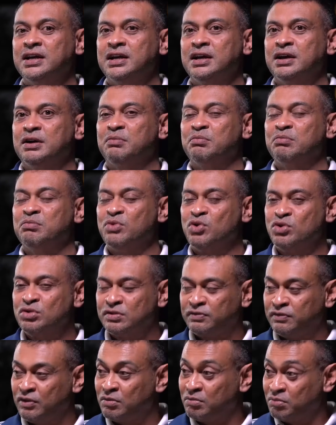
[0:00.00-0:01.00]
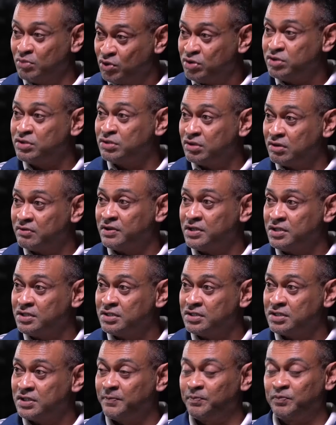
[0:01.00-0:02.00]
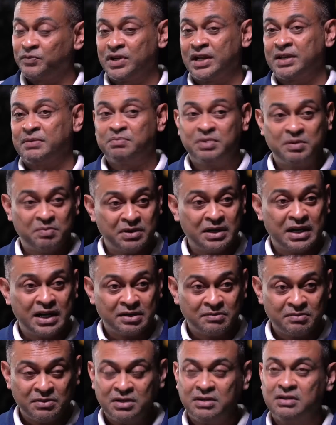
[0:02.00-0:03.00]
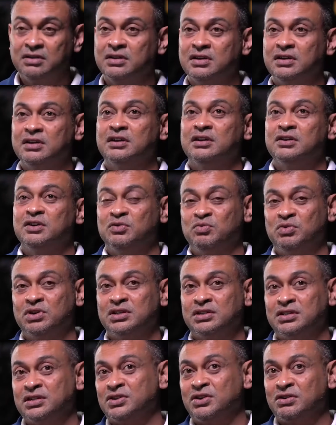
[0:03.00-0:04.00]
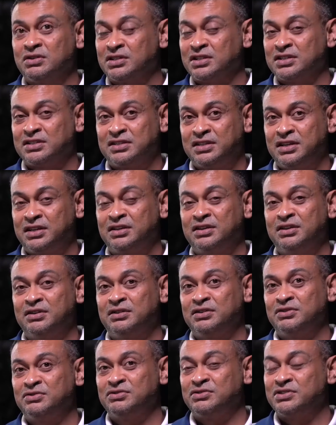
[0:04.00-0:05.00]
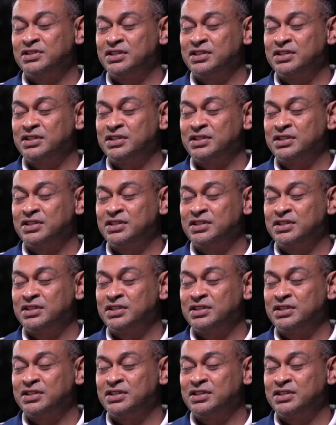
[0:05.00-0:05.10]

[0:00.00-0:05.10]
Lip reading: for most of us, like people like me, what the doctors say usually